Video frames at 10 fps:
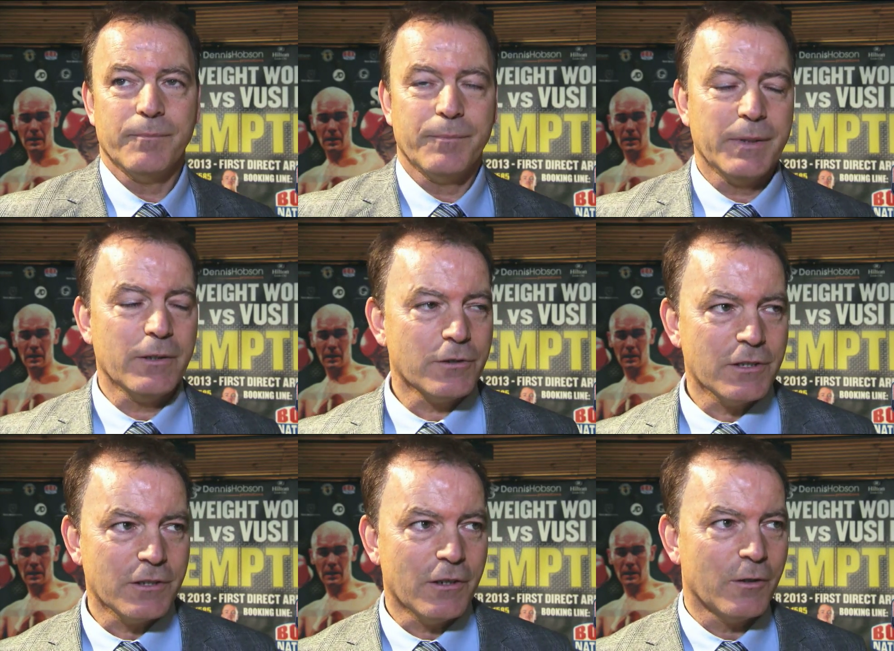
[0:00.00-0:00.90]

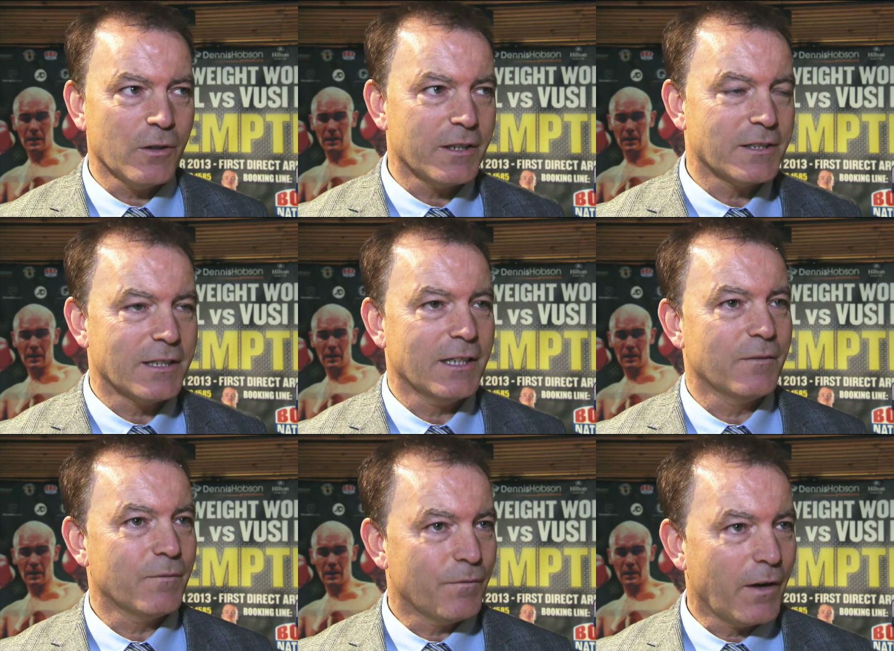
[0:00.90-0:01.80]
Speaker 1: because it's not a Leeds
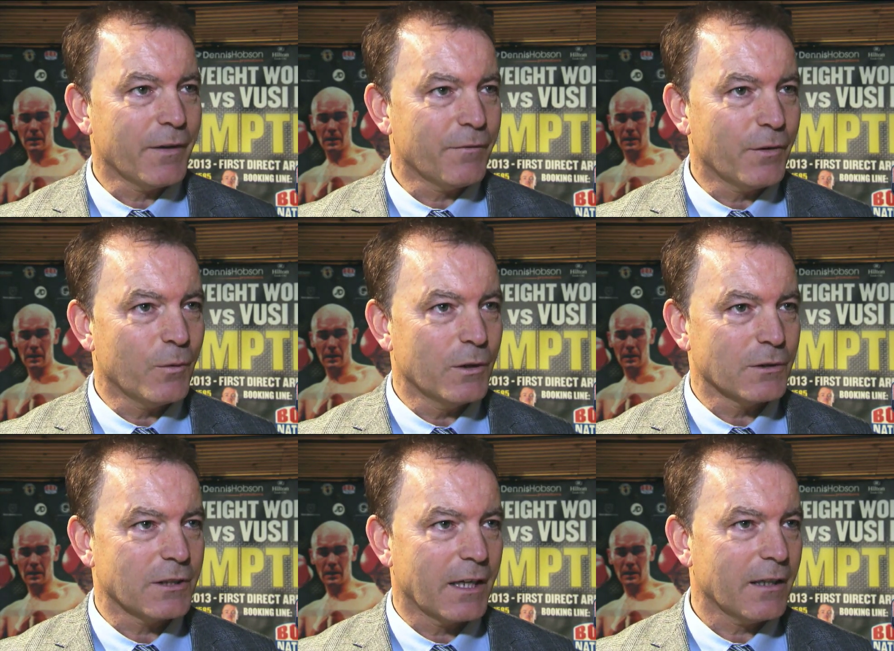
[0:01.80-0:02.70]
kid fighting for a
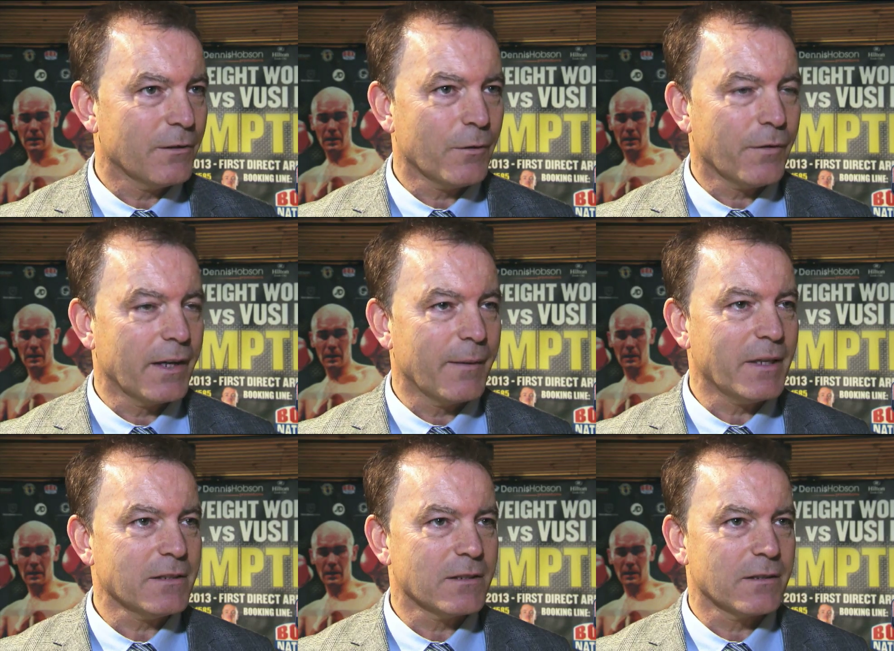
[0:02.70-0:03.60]
world title, I don't think that
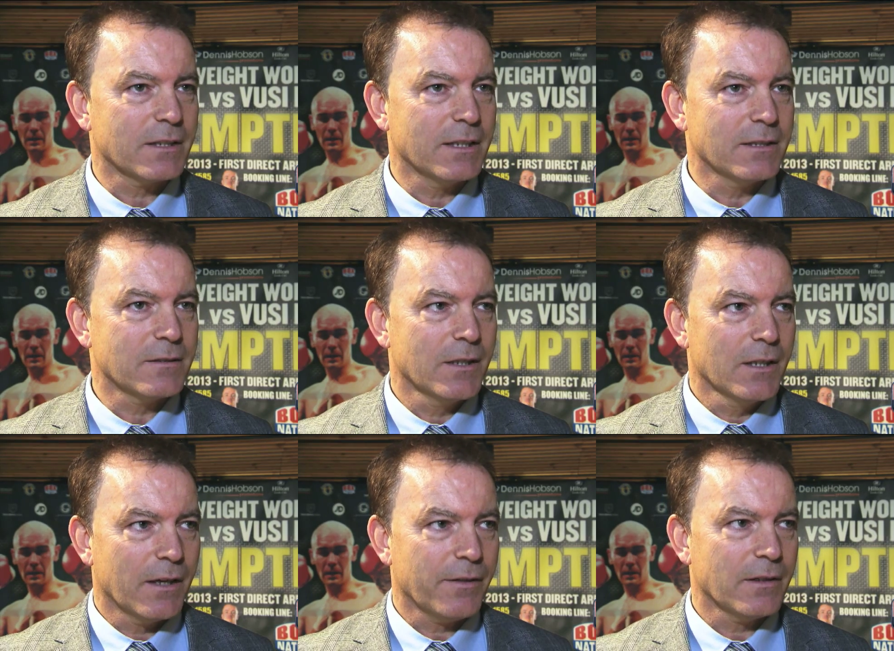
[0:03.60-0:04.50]
matters. I
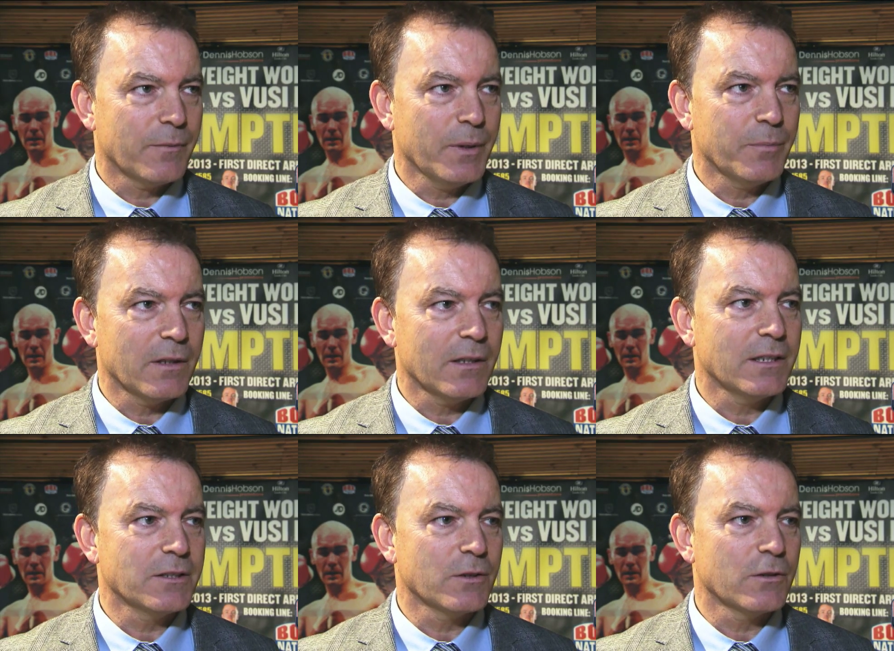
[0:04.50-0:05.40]
think the people of
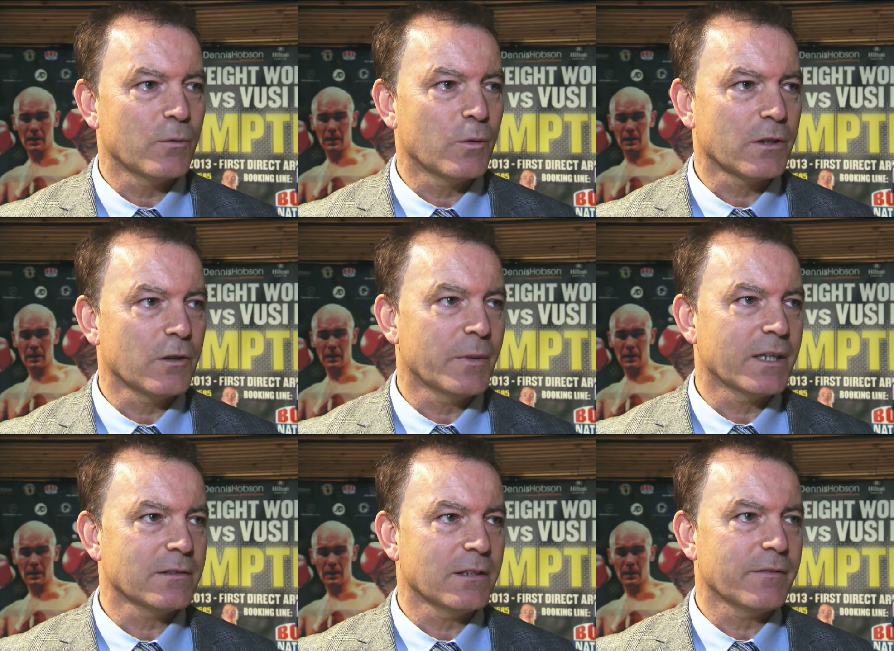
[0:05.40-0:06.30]
Leeds are going to want to come
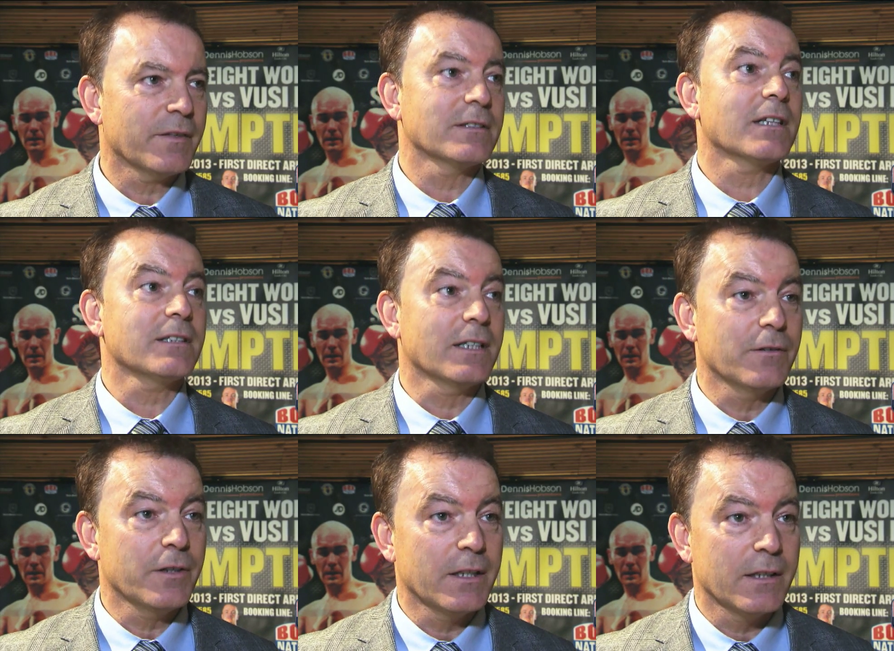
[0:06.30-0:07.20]
out to their fantastic
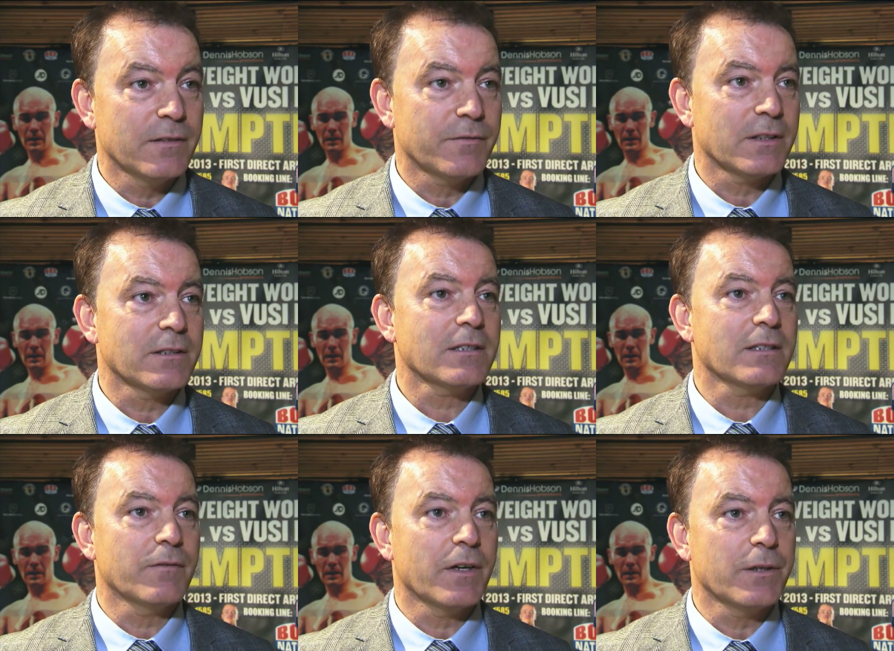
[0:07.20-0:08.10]
arena, this
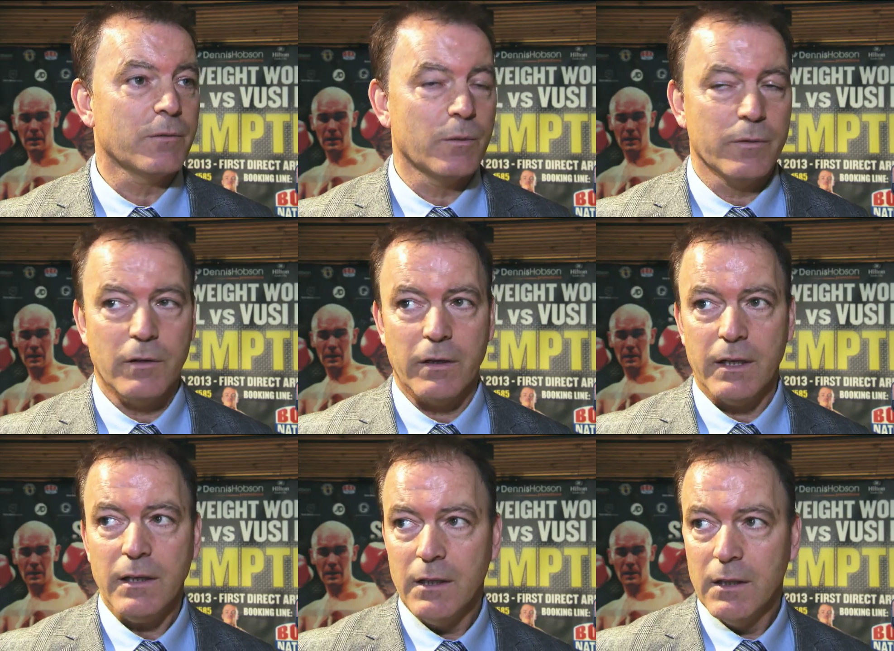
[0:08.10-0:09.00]
fantastic venue that we've got
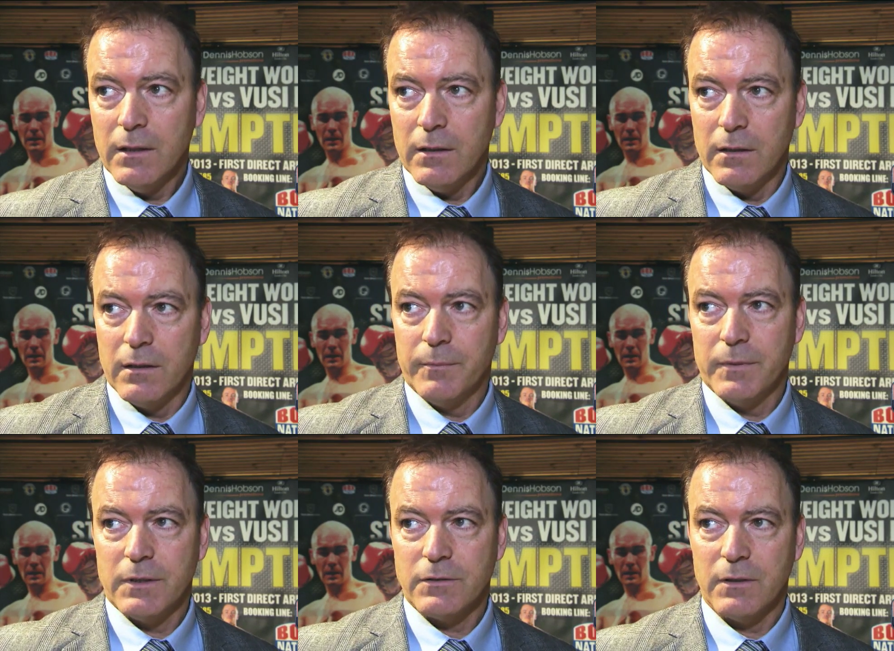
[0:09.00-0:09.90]
here.
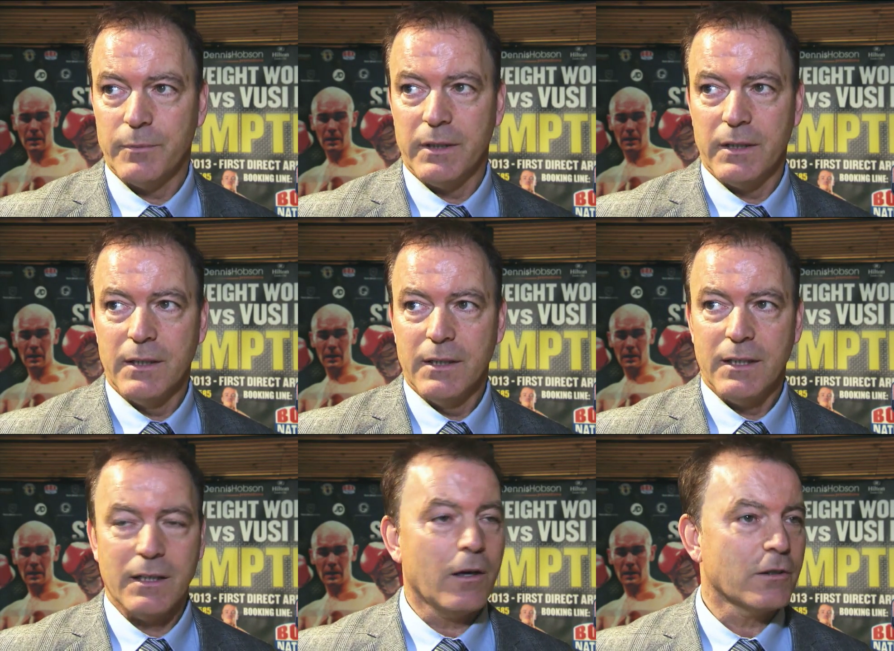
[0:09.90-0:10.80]
There's going to be
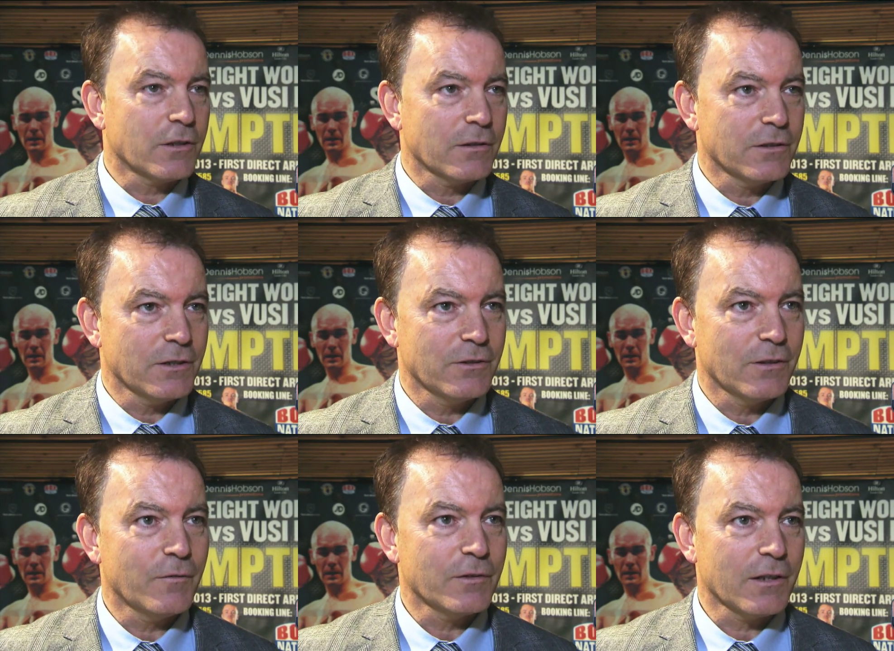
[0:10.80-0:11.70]
a large
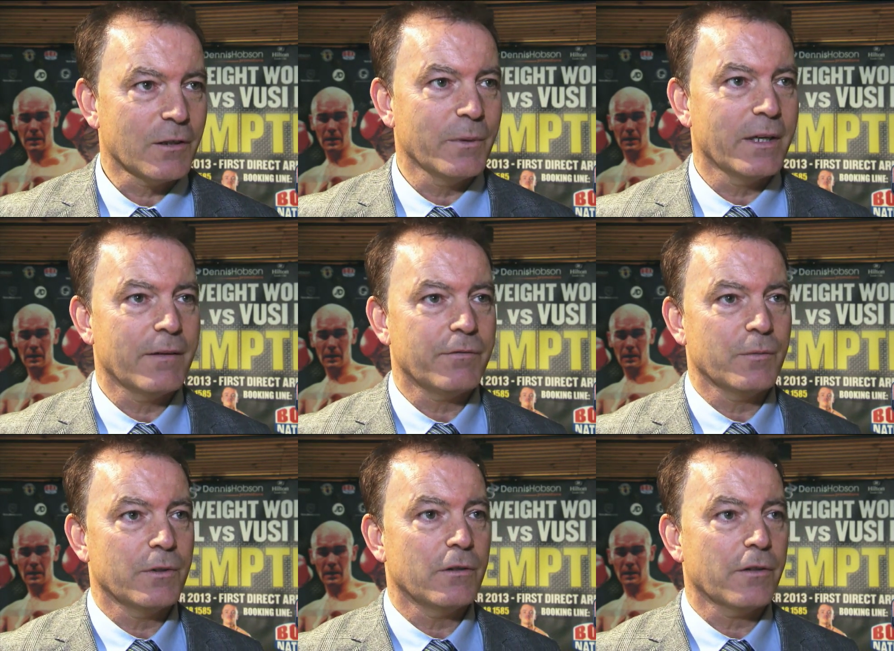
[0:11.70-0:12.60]
contingent, obviously, coming down
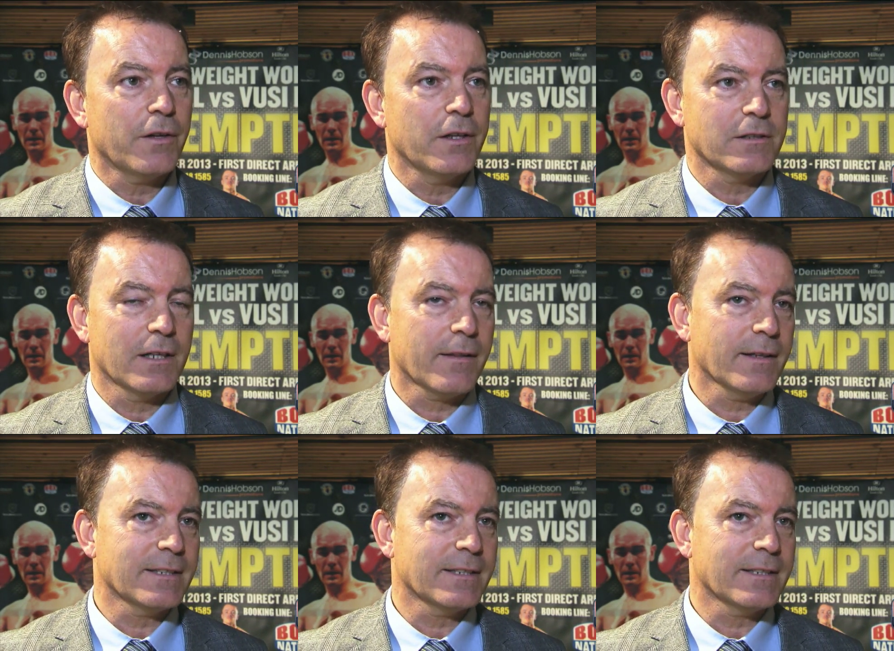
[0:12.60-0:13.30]
from the northeast, and I think